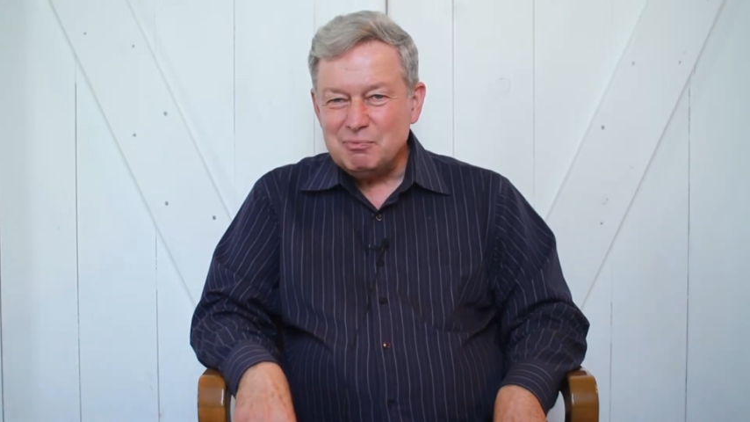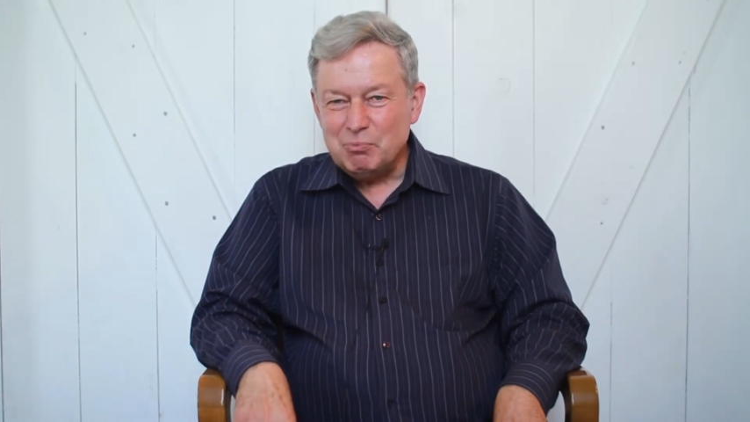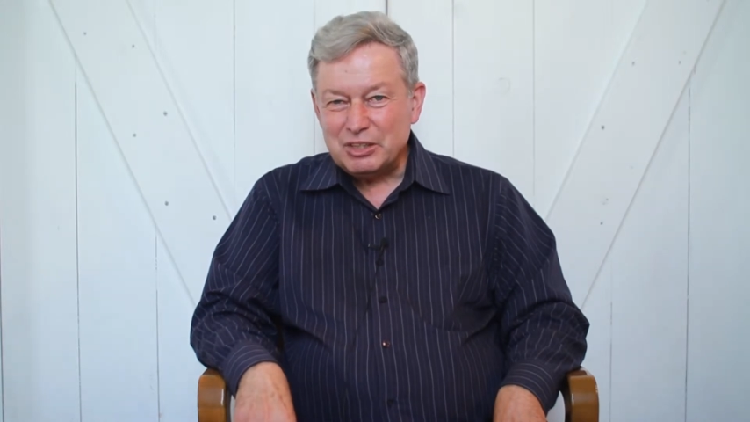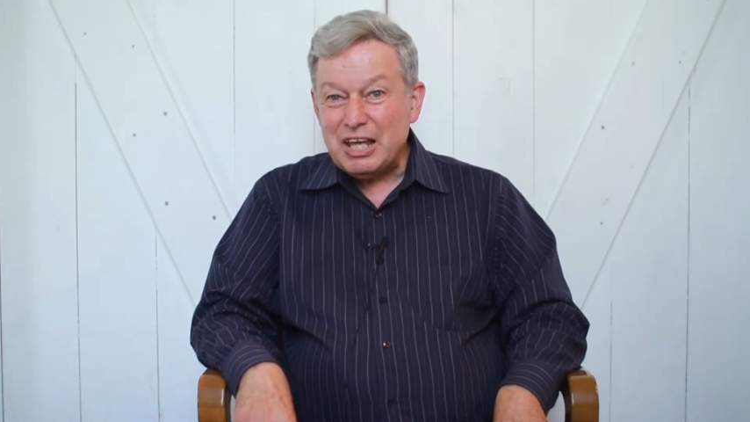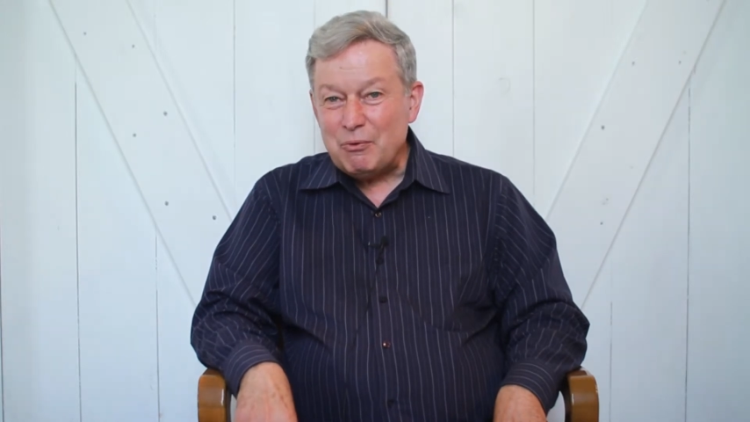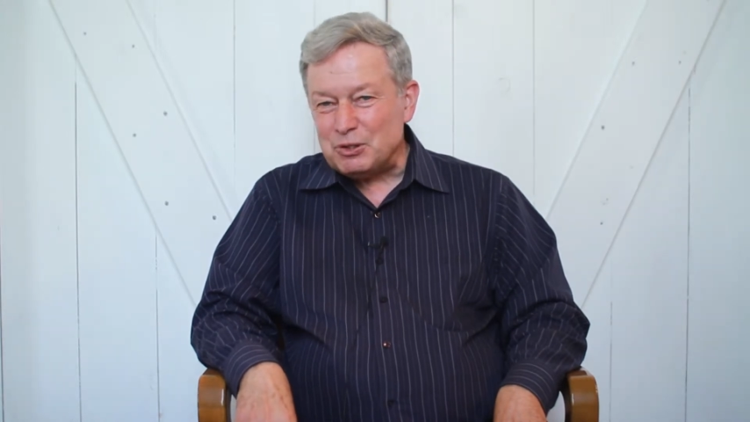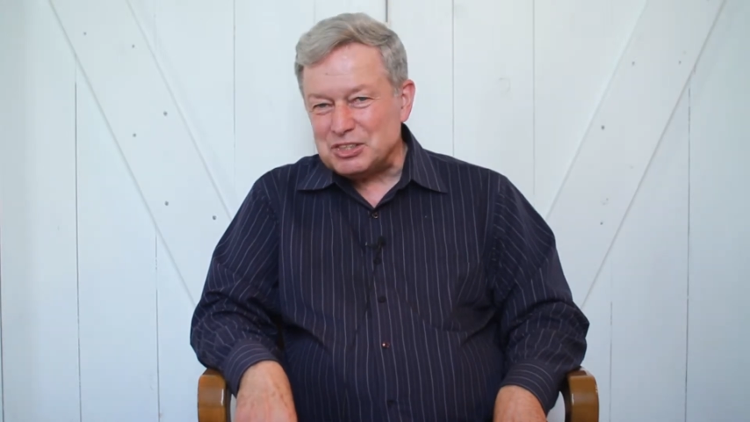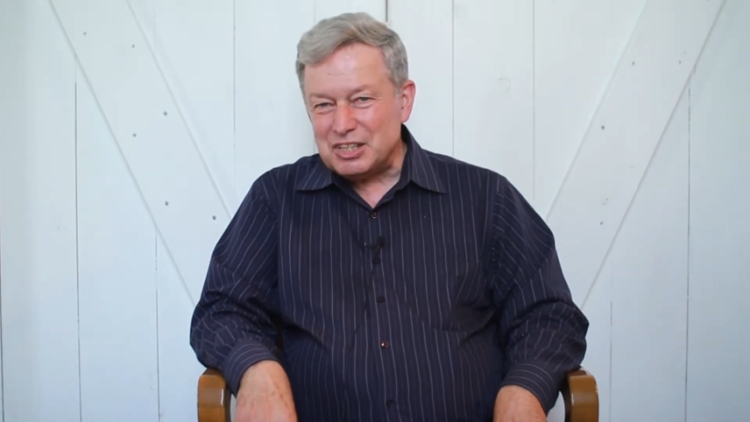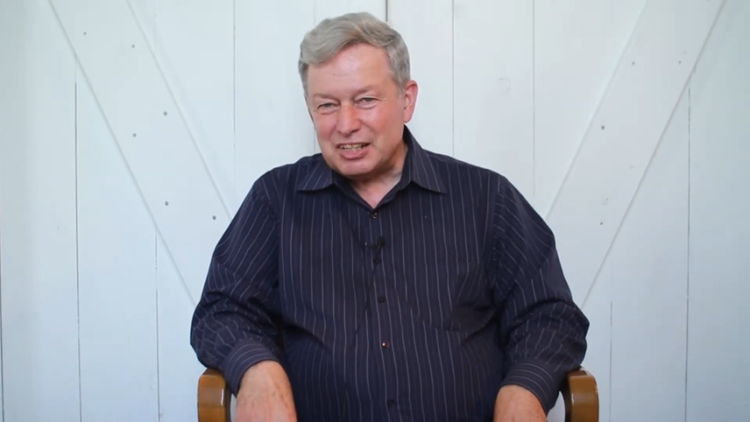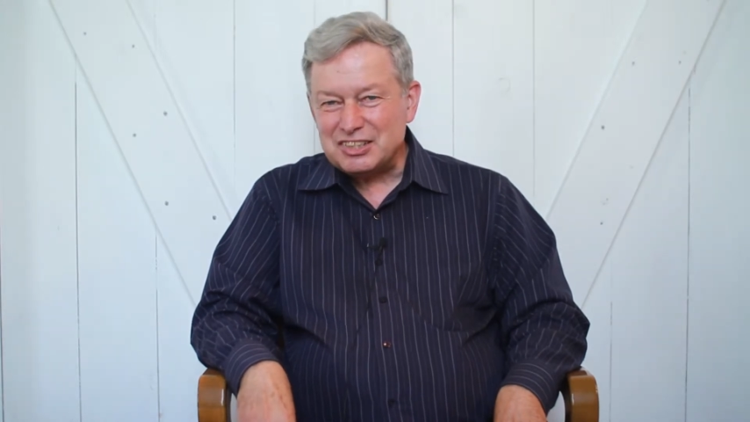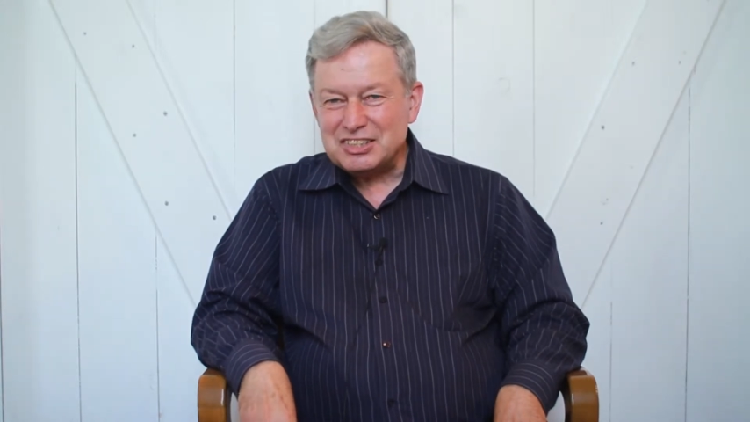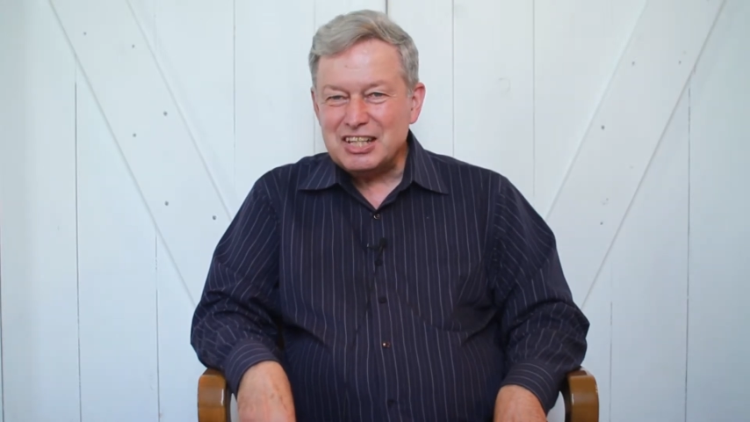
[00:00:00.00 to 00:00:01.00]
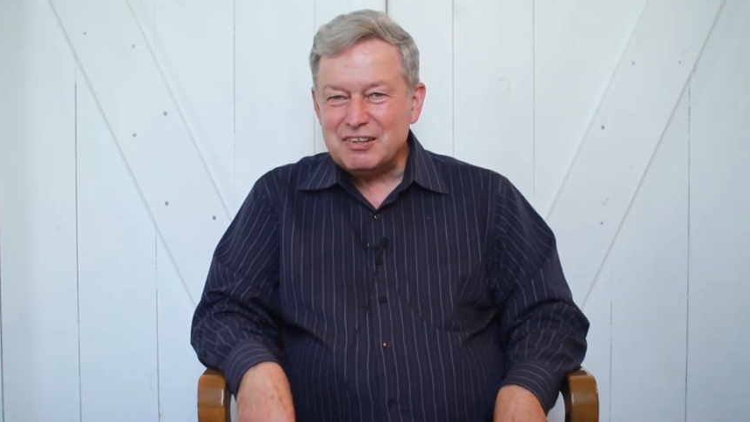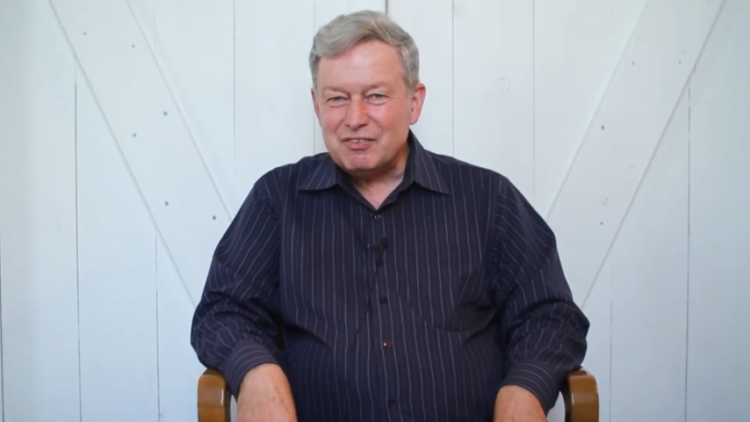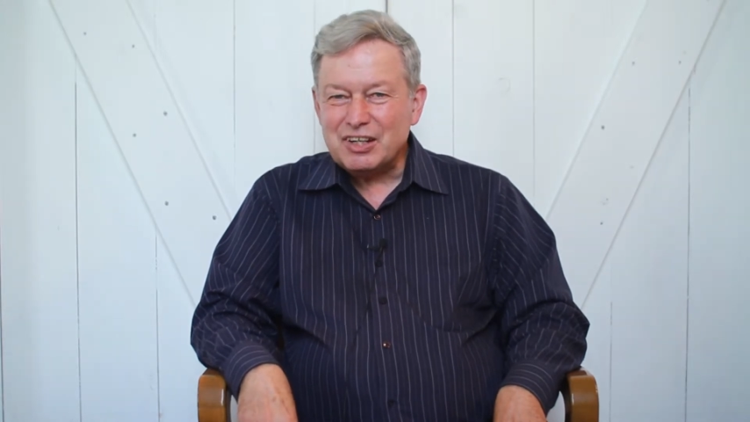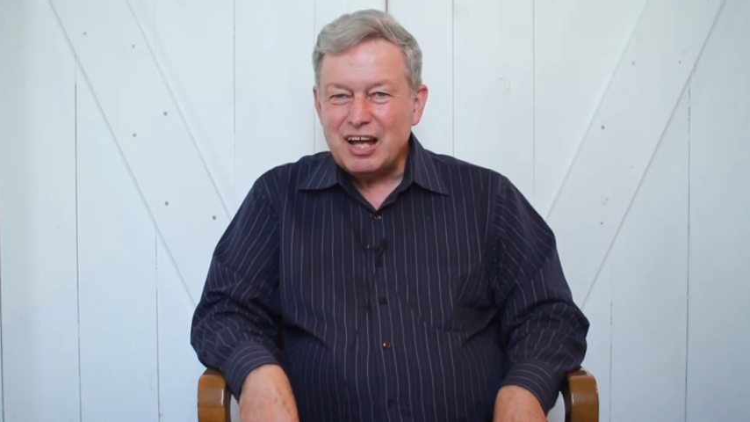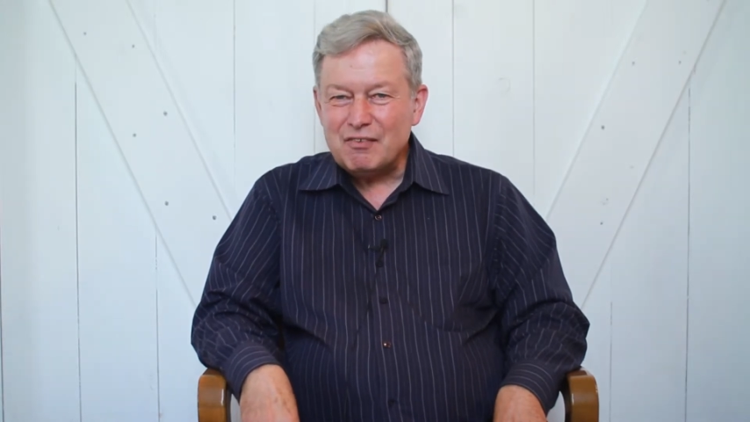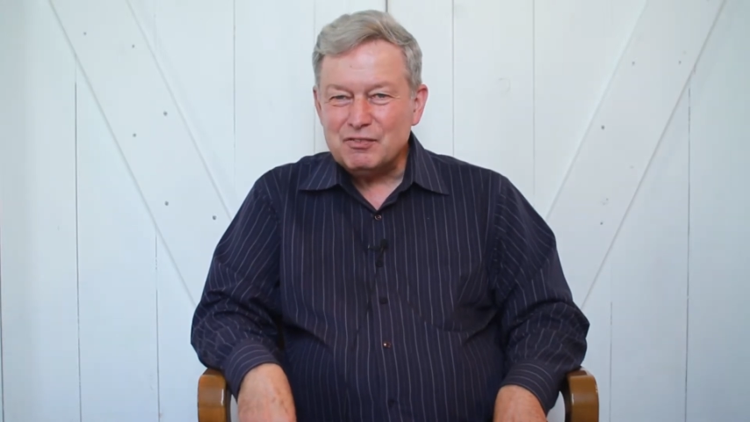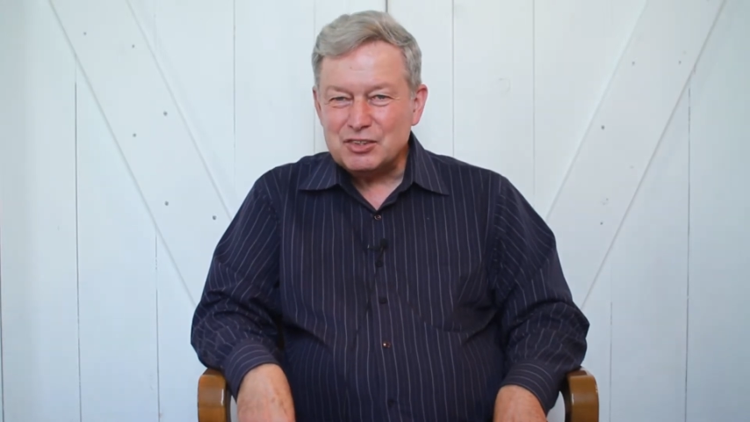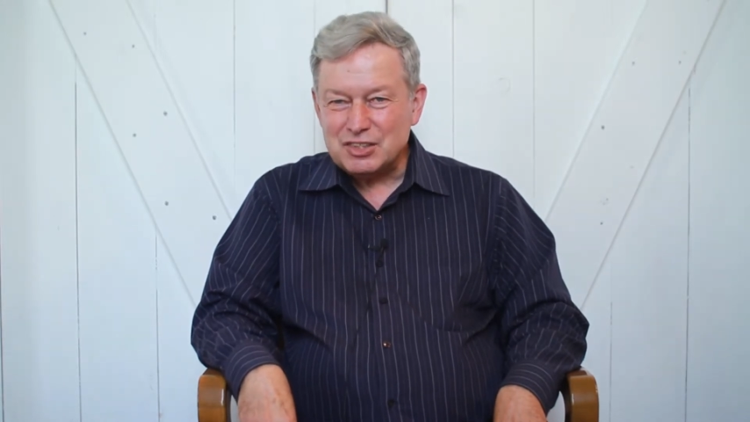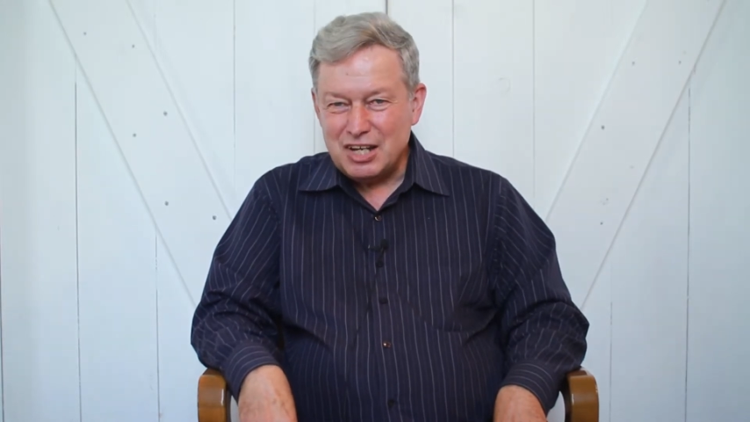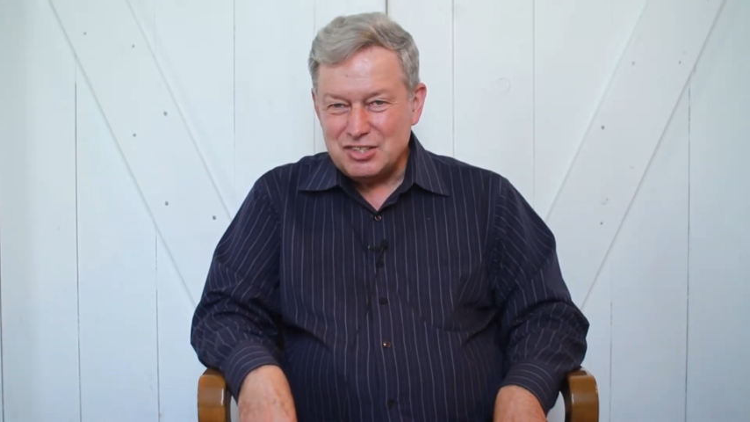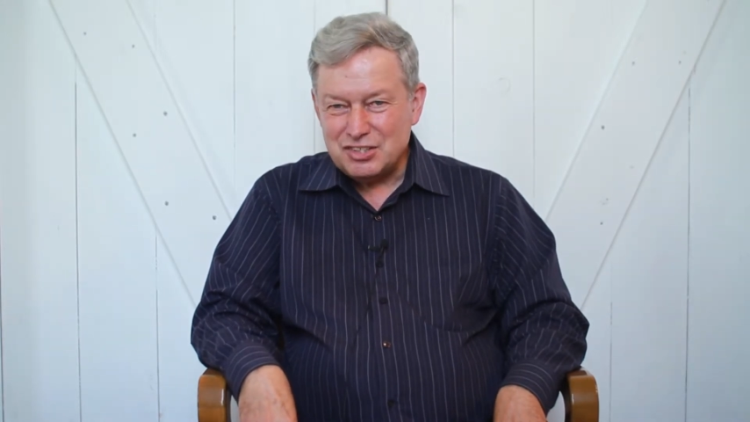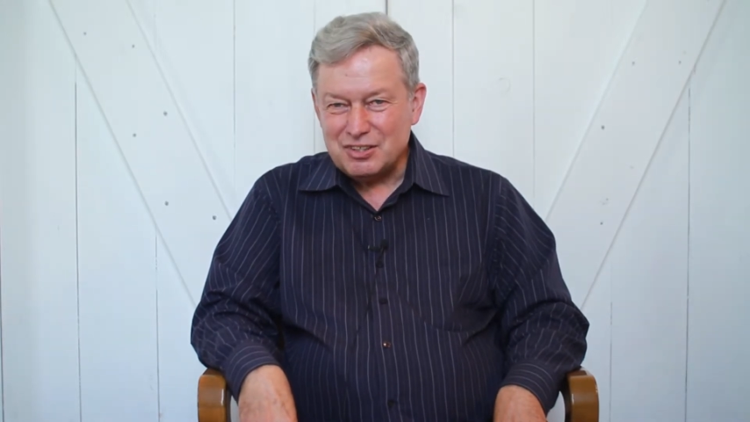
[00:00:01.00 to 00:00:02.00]
but that was the extent of the
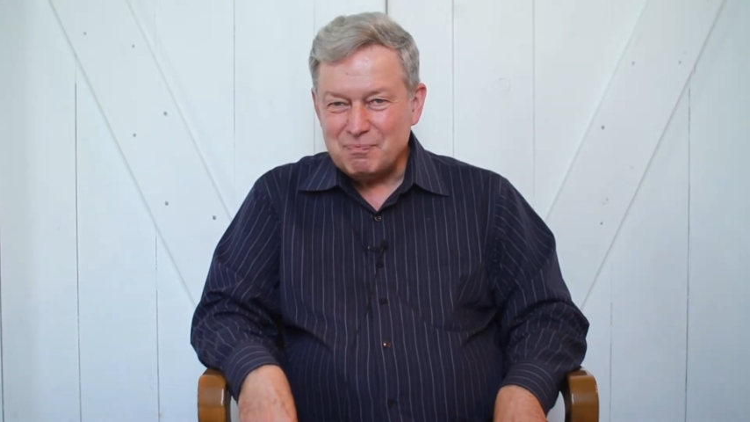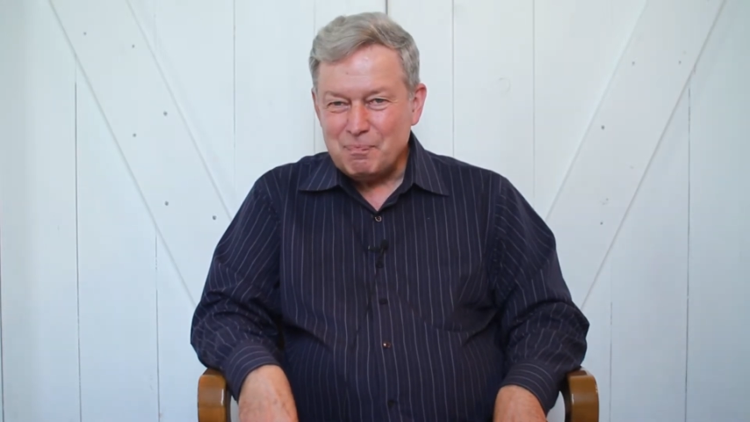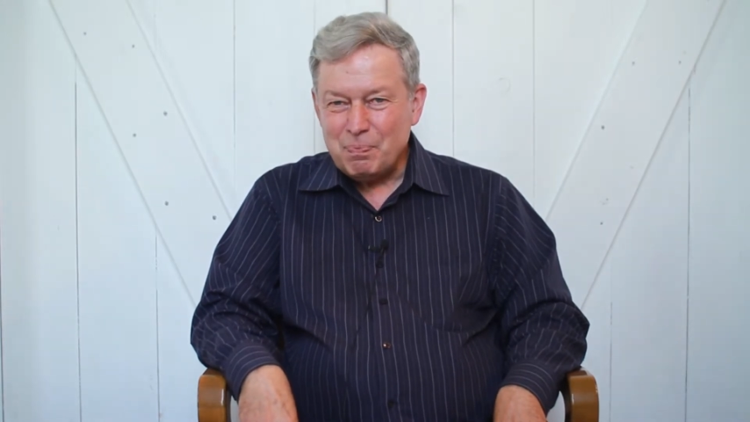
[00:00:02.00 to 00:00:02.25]
conversation.